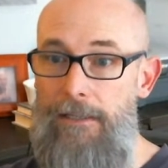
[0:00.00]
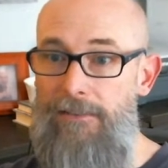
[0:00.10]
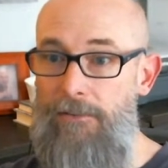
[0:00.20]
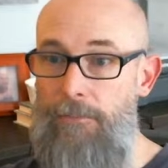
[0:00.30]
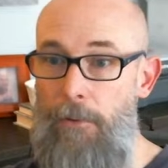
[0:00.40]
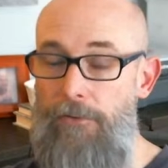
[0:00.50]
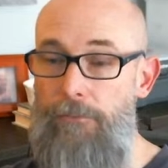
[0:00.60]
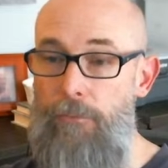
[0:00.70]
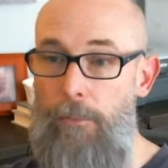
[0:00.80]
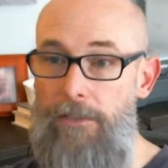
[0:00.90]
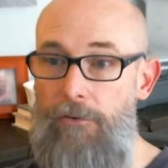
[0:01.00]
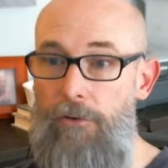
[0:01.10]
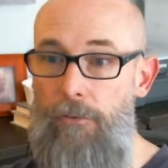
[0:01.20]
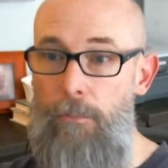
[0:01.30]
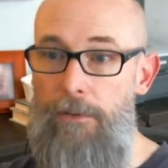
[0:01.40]
since March of
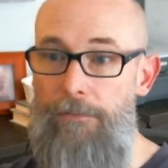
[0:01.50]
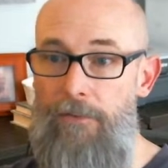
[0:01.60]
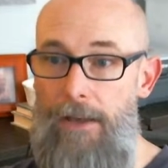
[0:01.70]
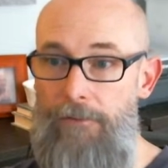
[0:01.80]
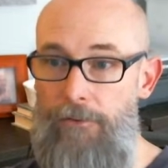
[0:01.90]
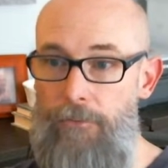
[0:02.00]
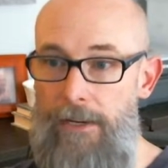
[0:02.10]
22, with 5 interest